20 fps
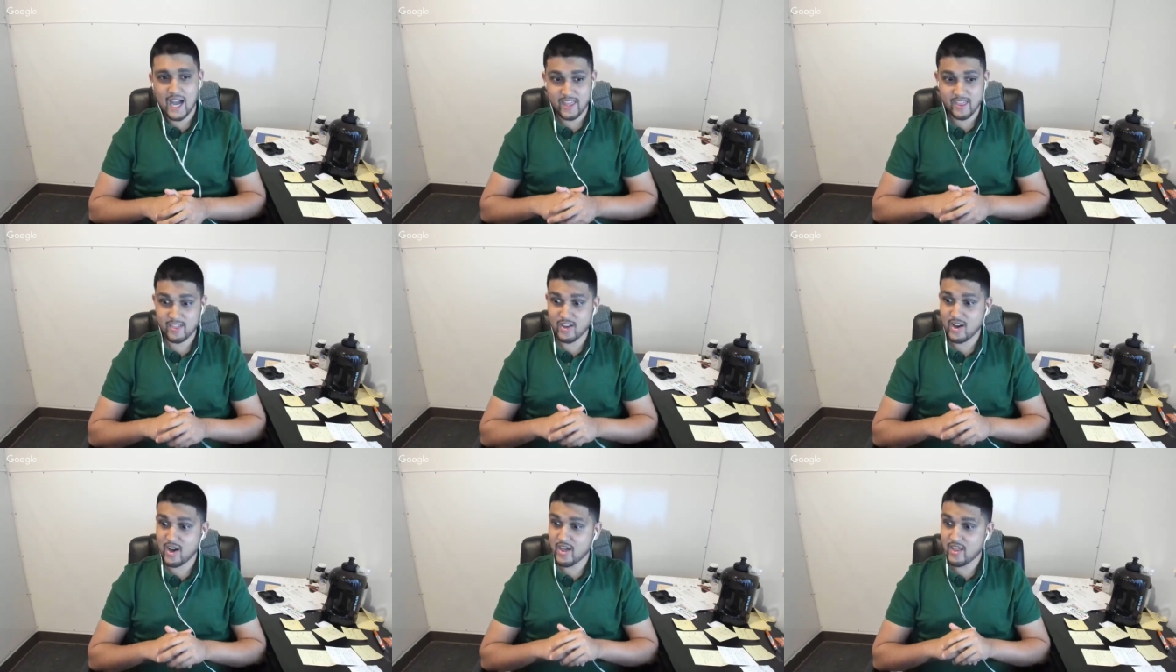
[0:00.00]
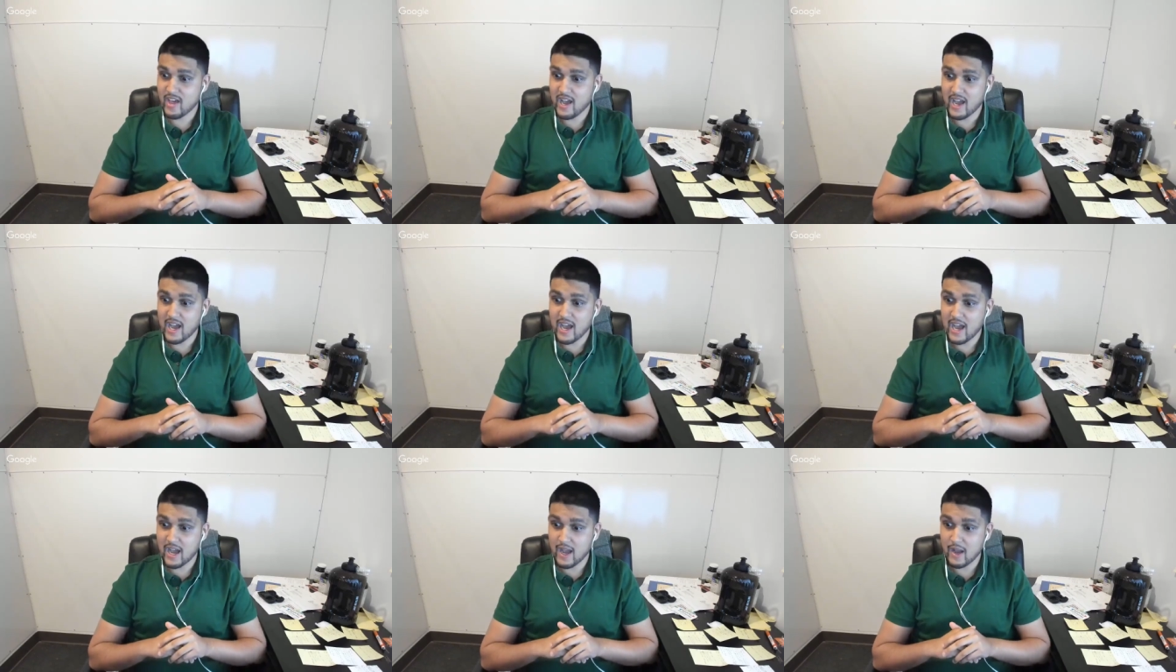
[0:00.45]
I thought
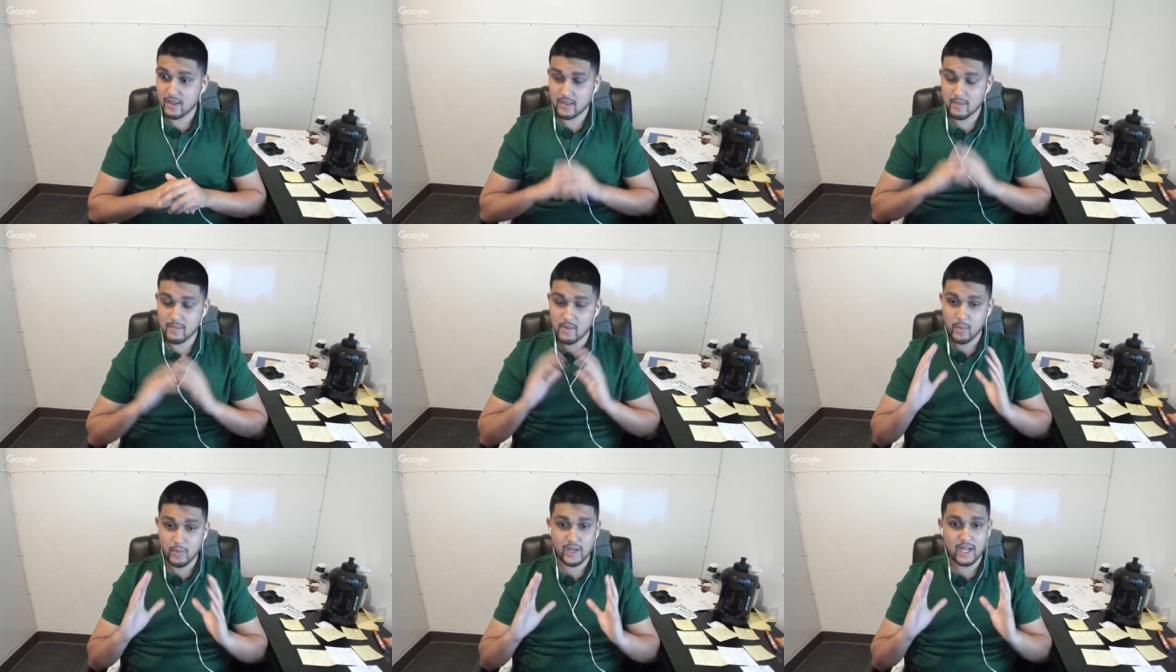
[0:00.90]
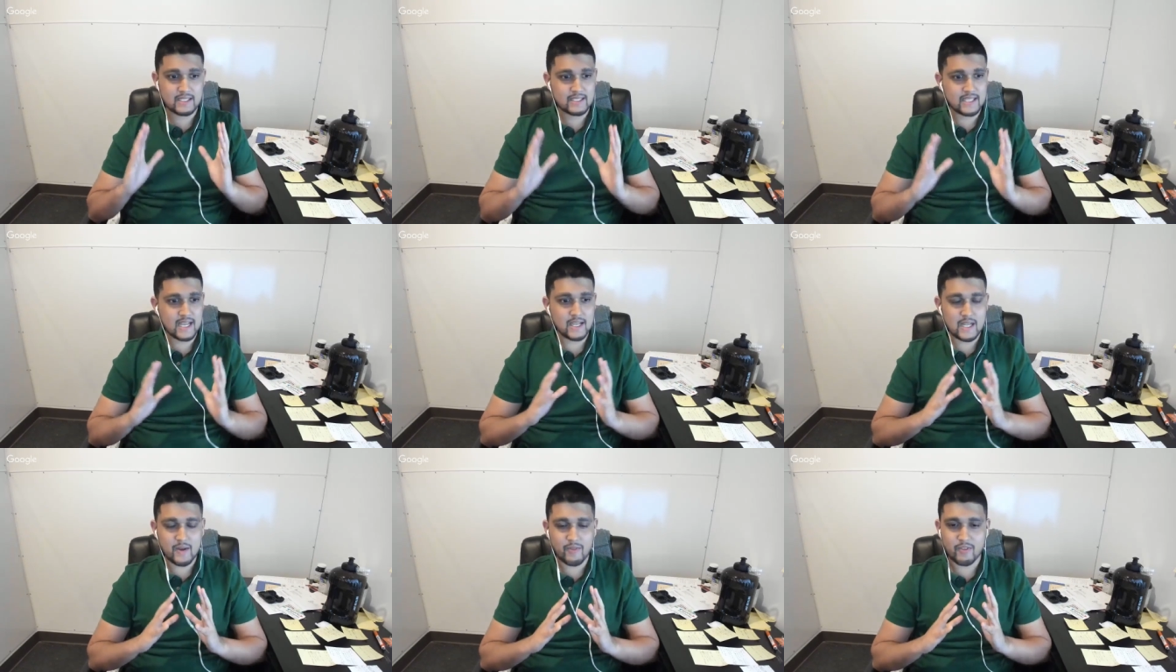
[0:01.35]
the moment I
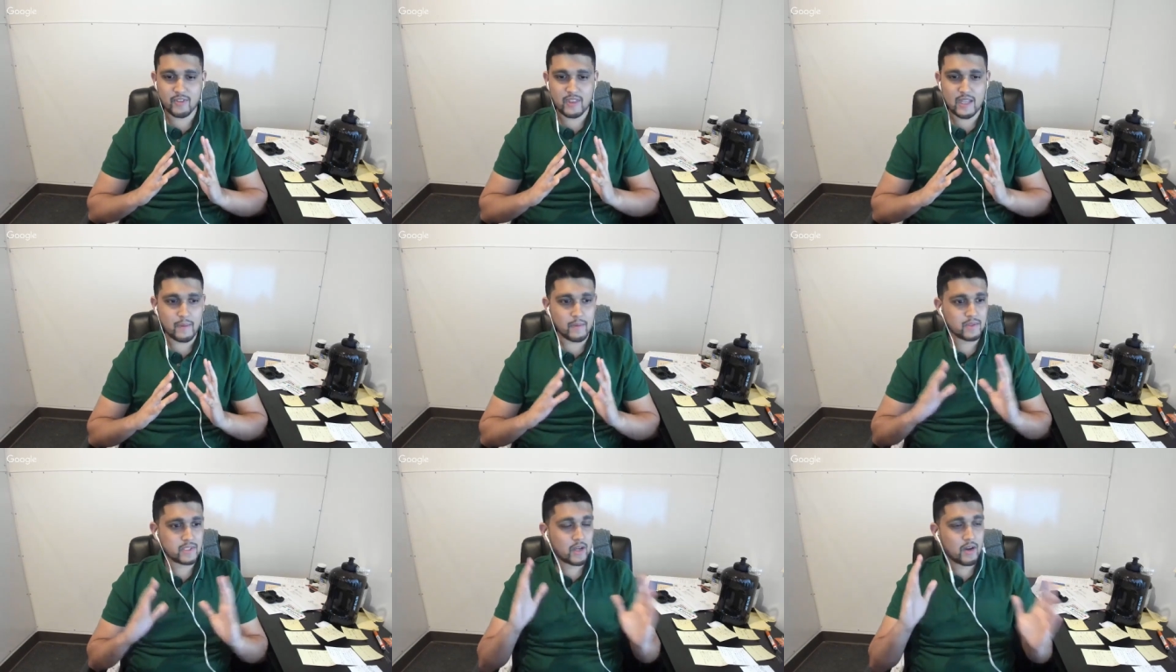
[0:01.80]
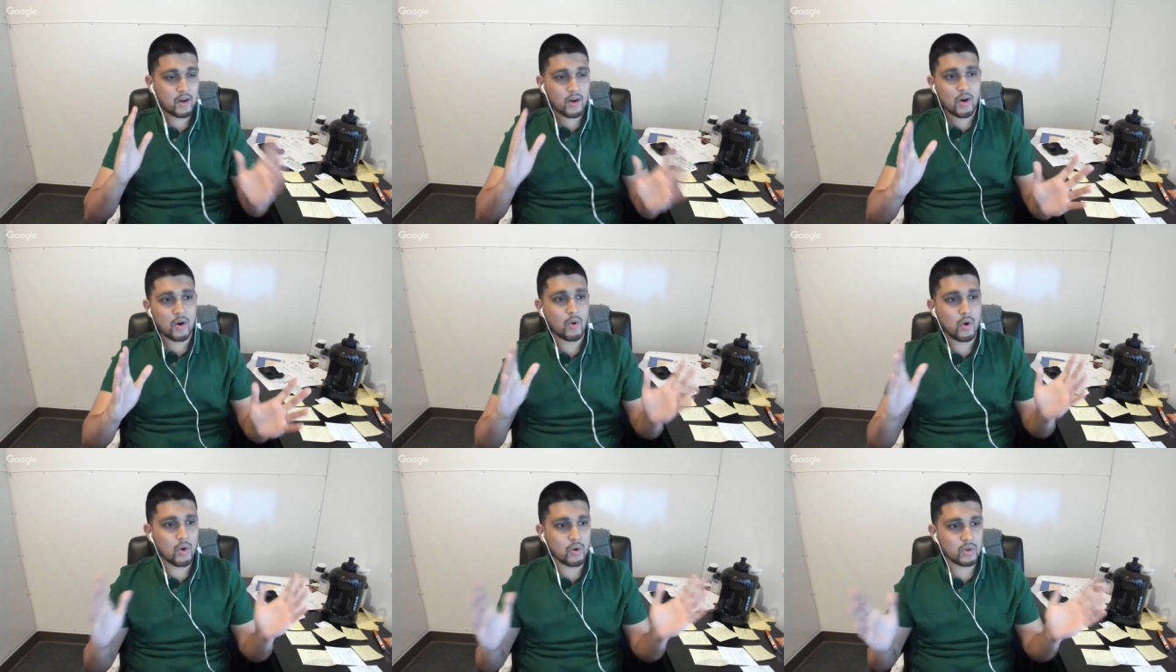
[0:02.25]
signed up for that, I was like,
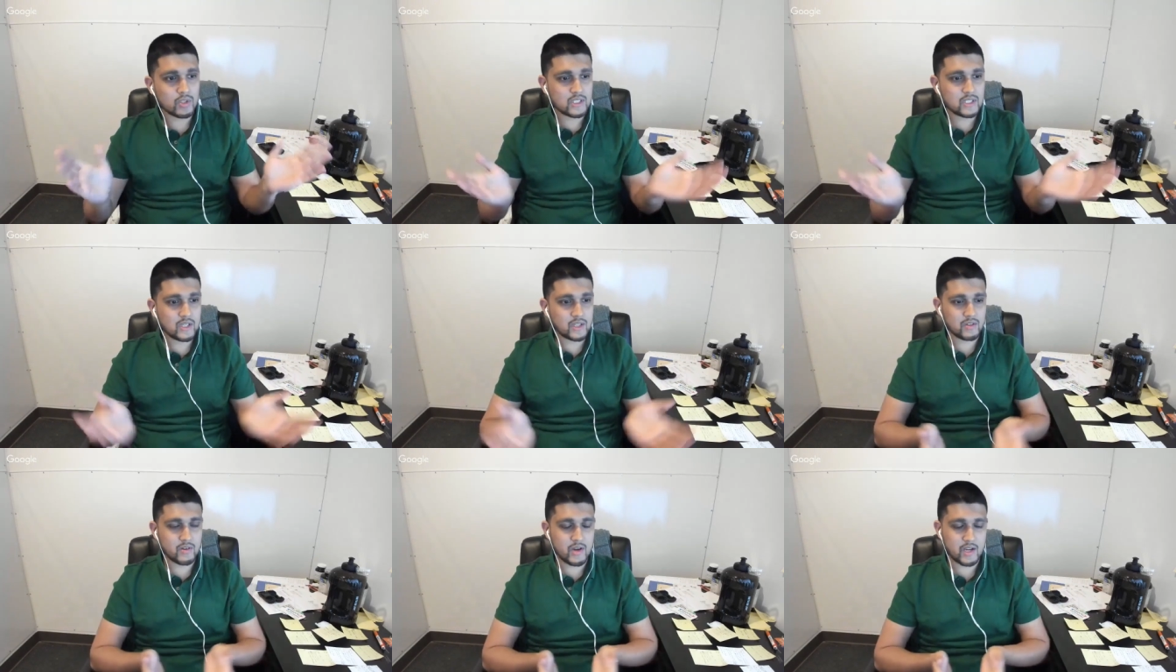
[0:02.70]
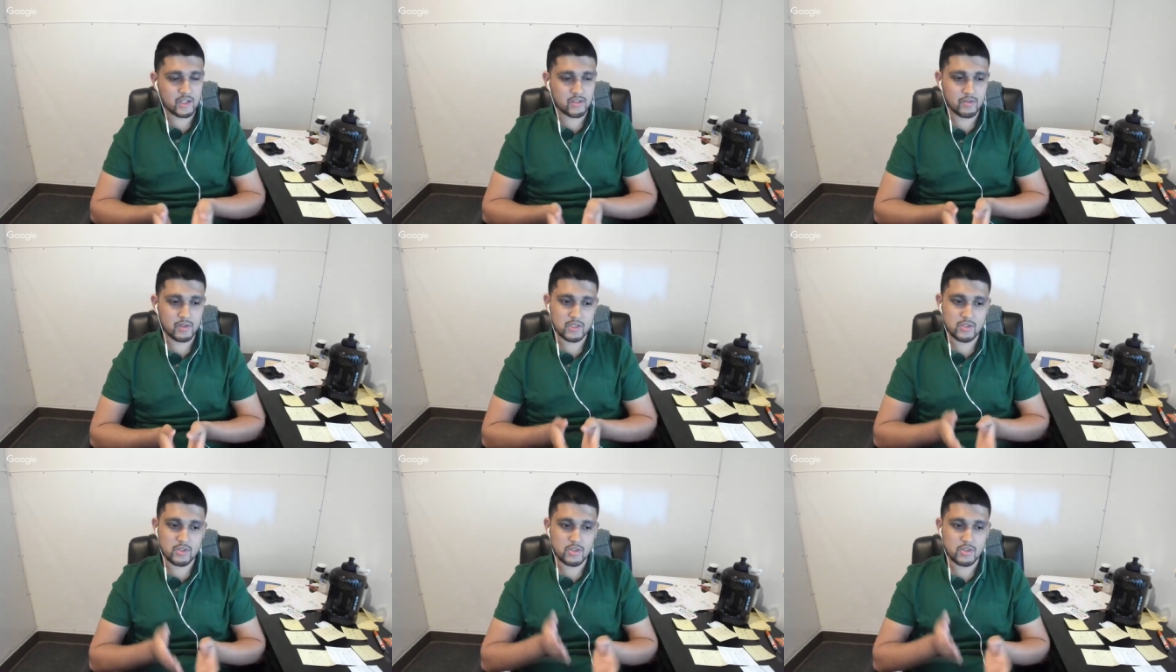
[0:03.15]
oh, wholesale directories.